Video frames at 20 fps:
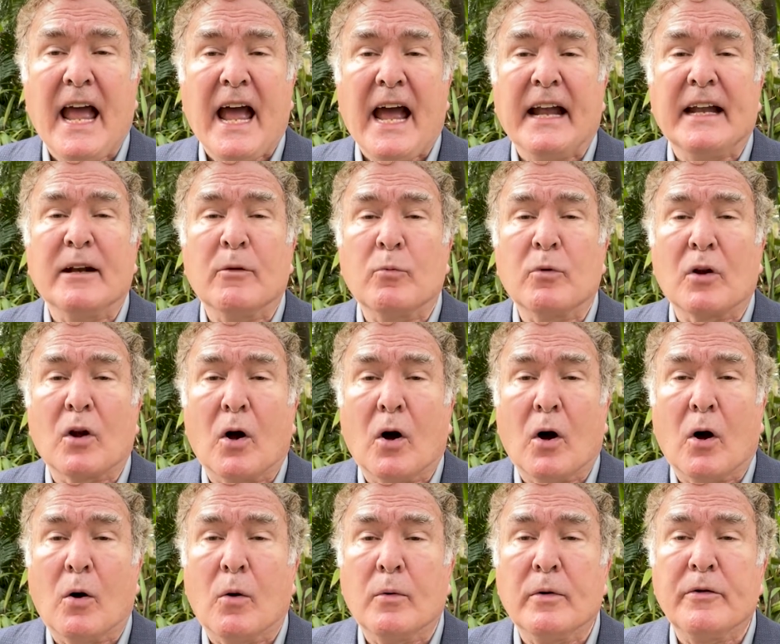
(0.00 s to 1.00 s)
and it will
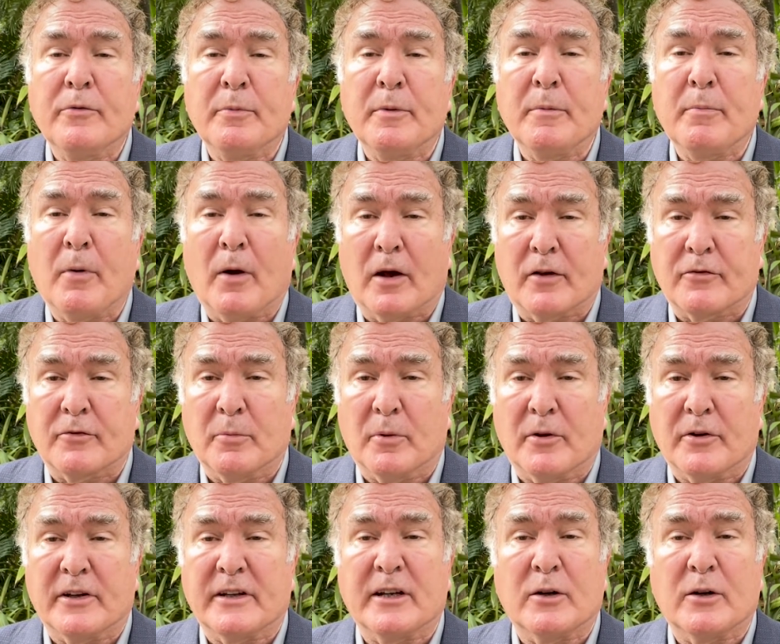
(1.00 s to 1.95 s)
always be possible that